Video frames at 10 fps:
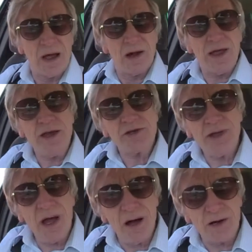And he's
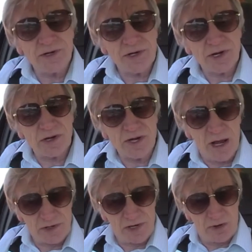the artist
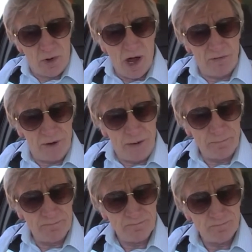taxi driver.
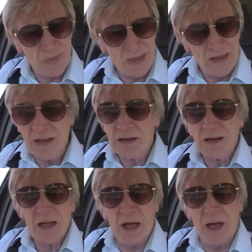
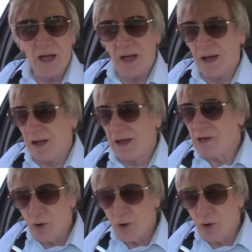He